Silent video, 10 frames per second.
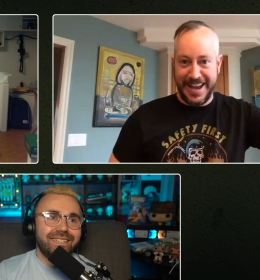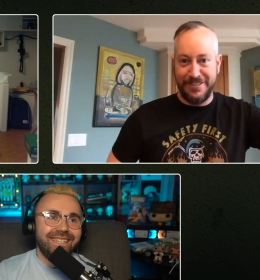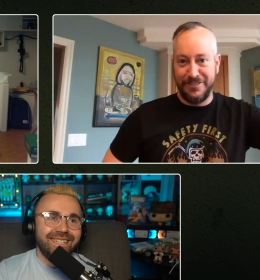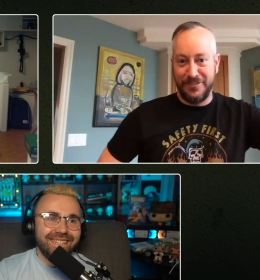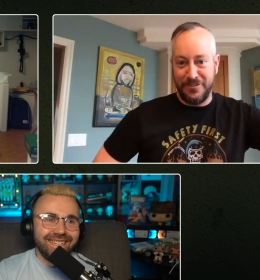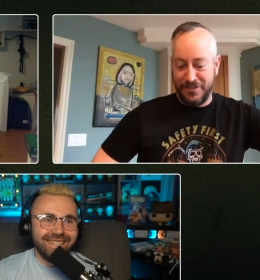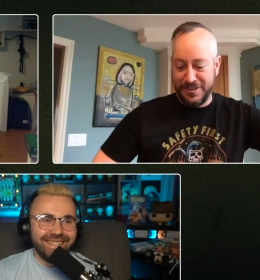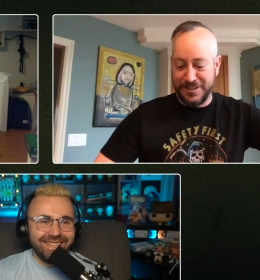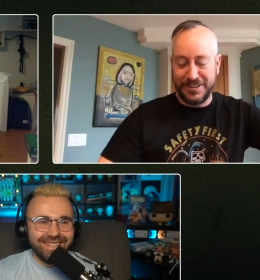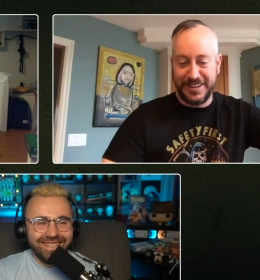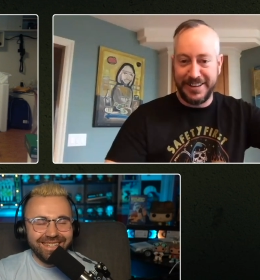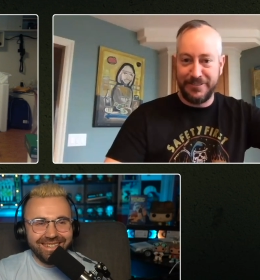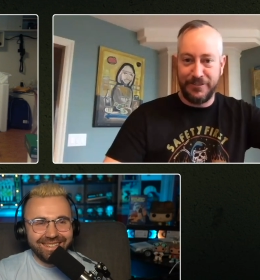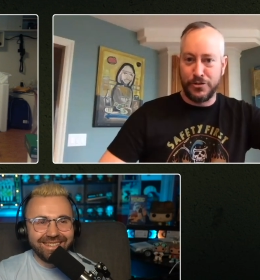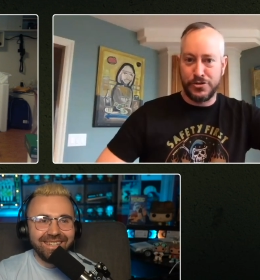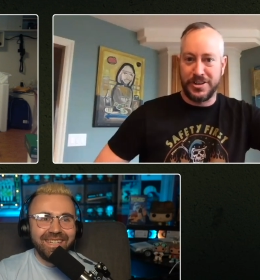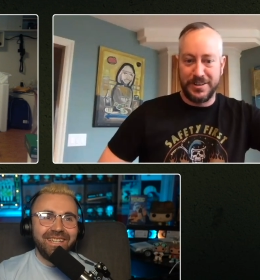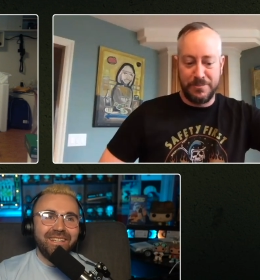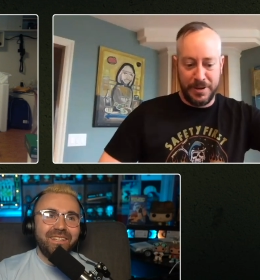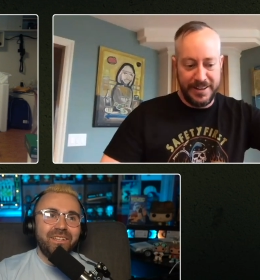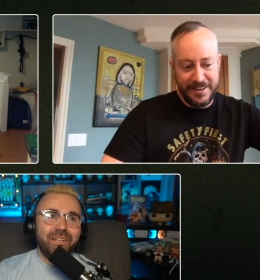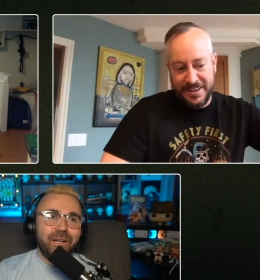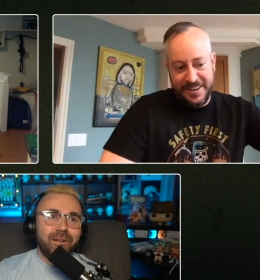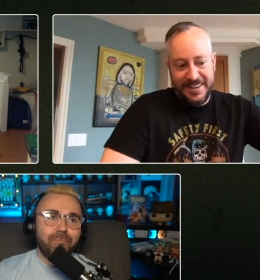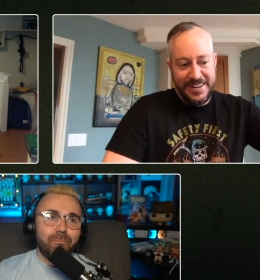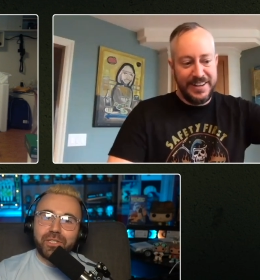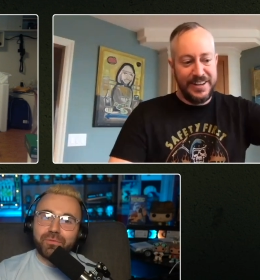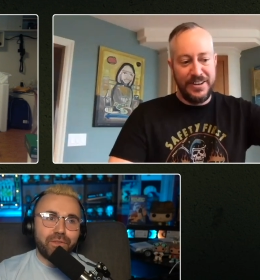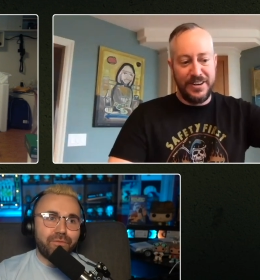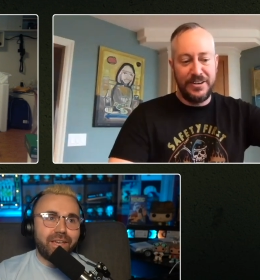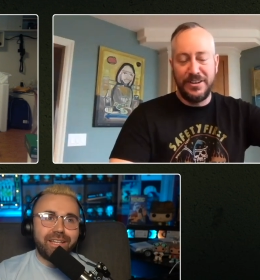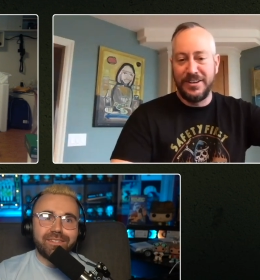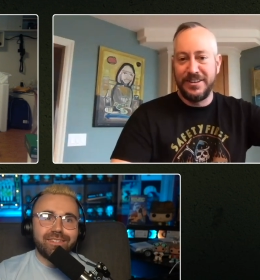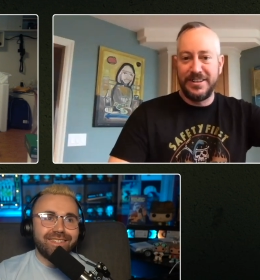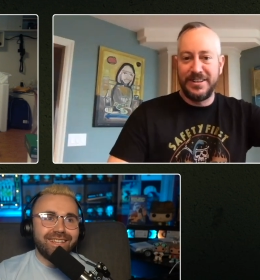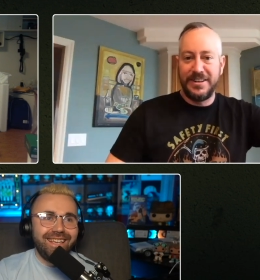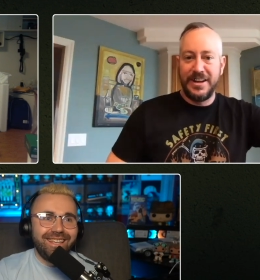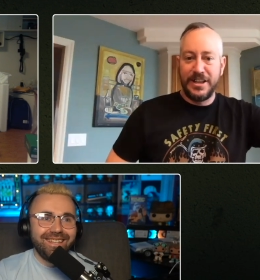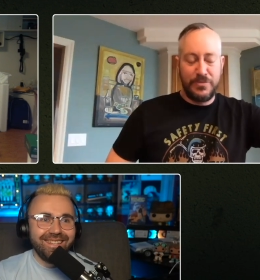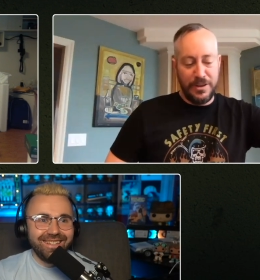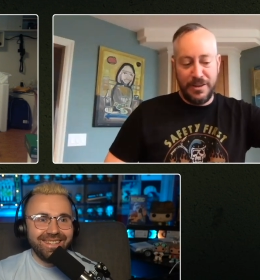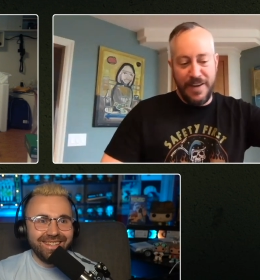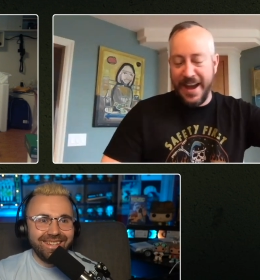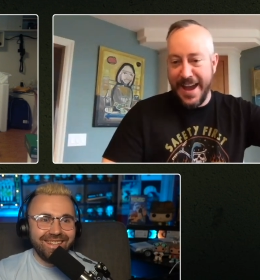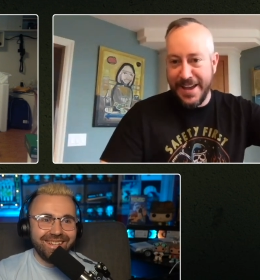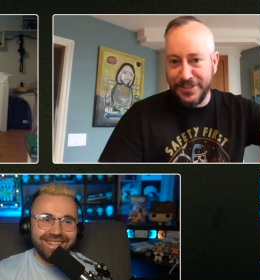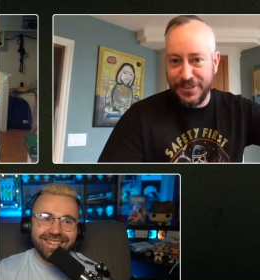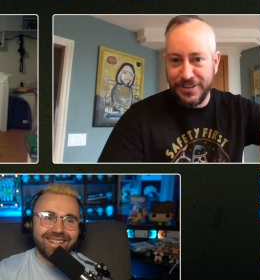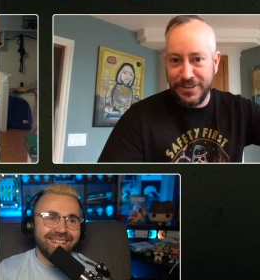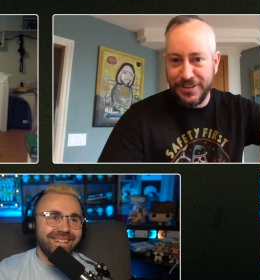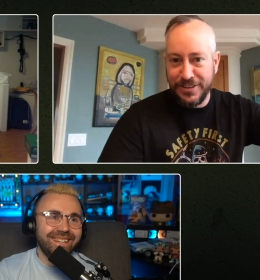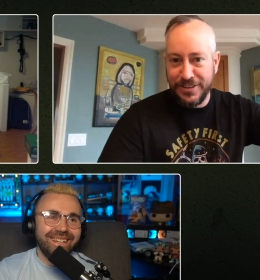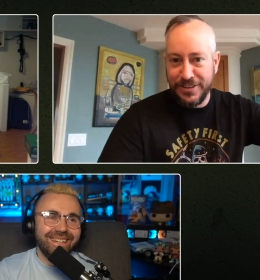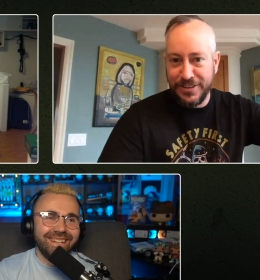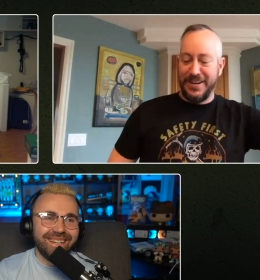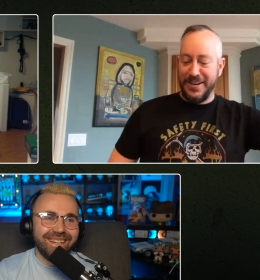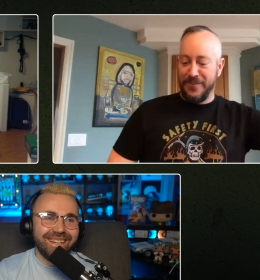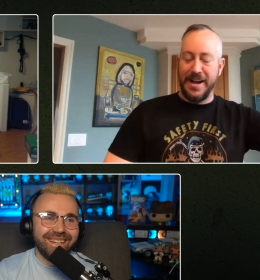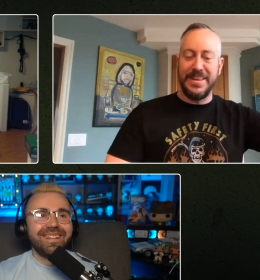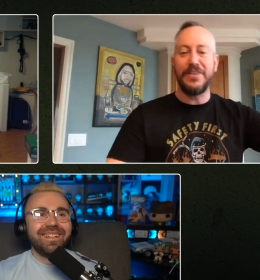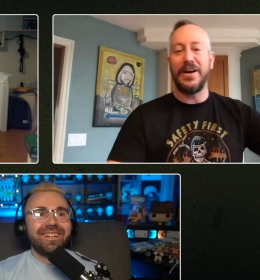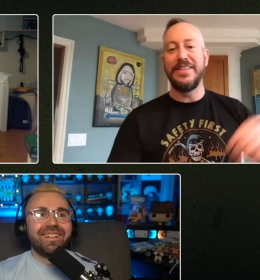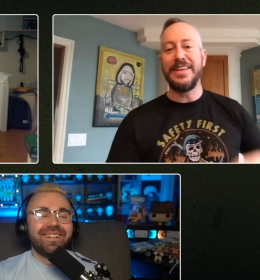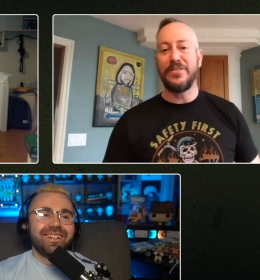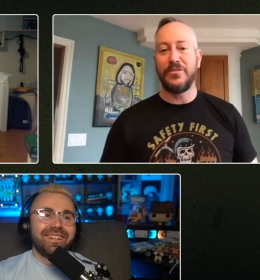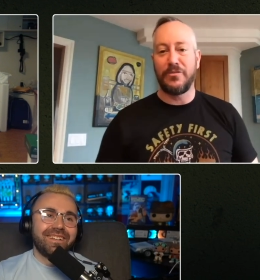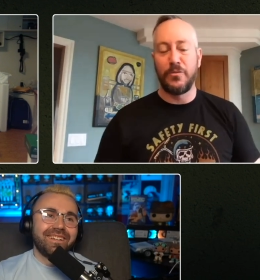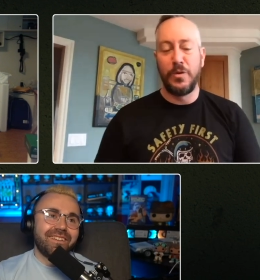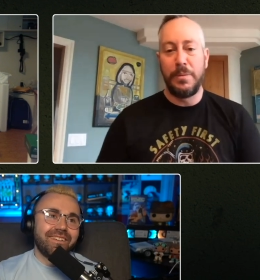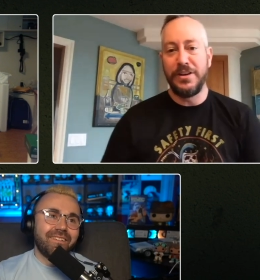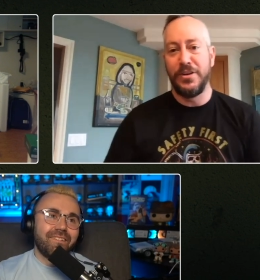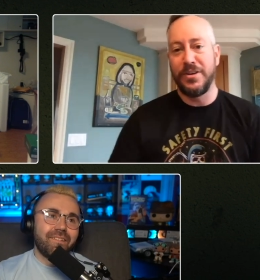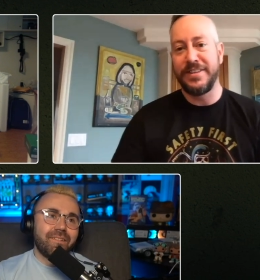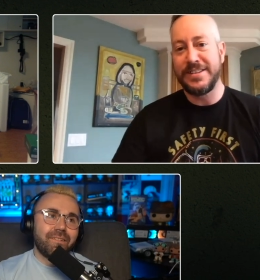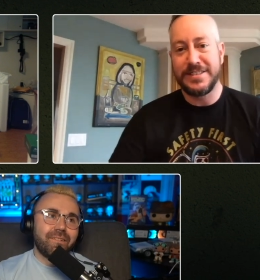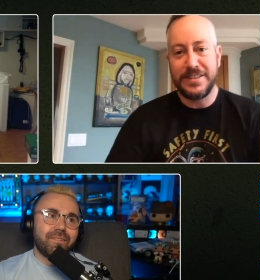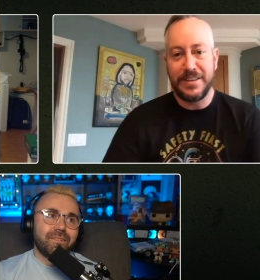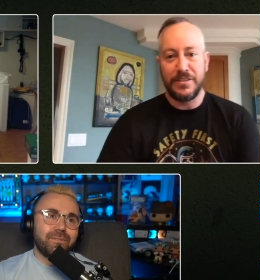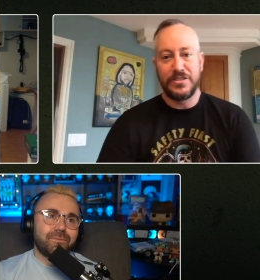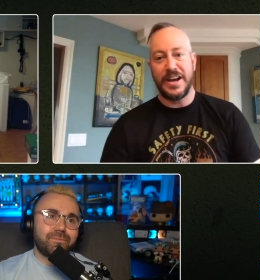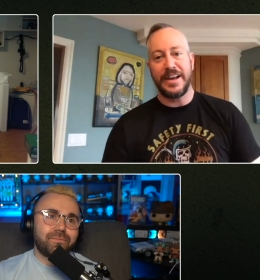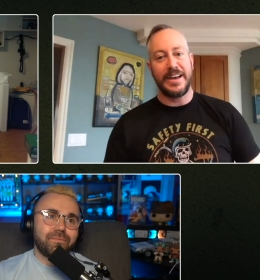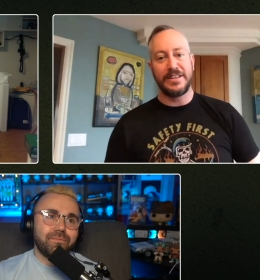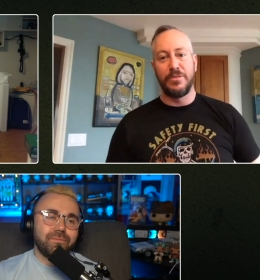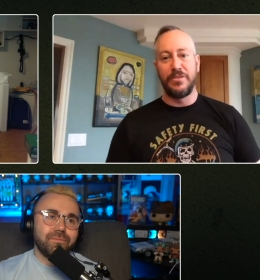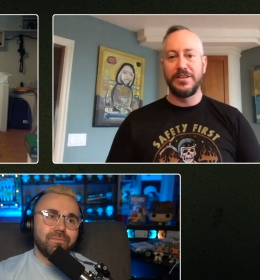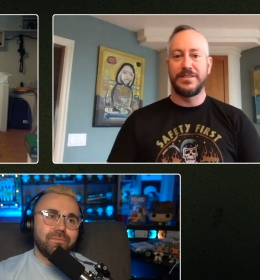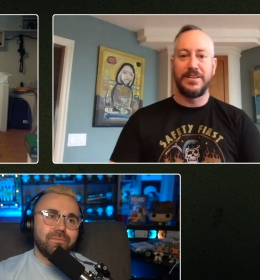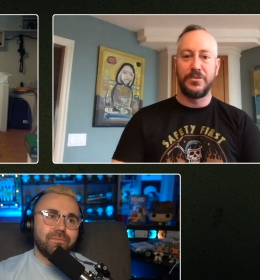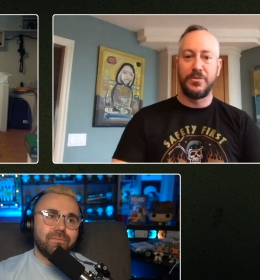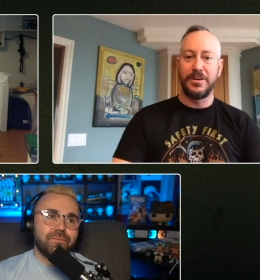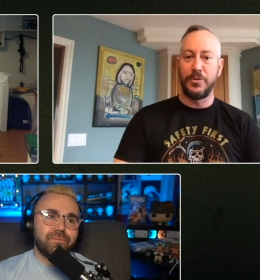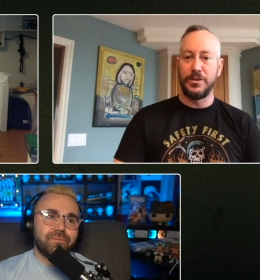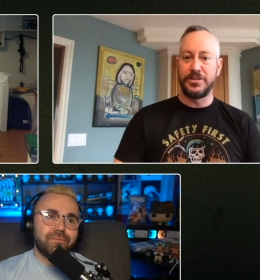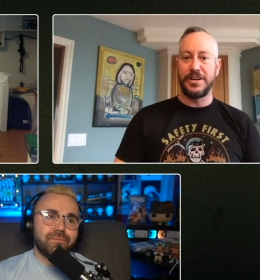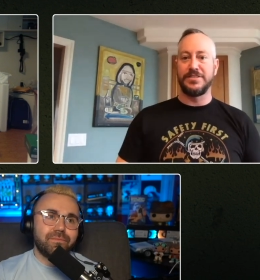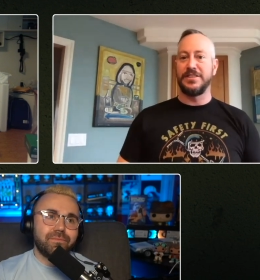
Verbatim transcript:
Speaker 1: and physically for sure. But but it's for the fans. for the fans. So I think I think we'll be doing these jackass movies till we're in wheelchairs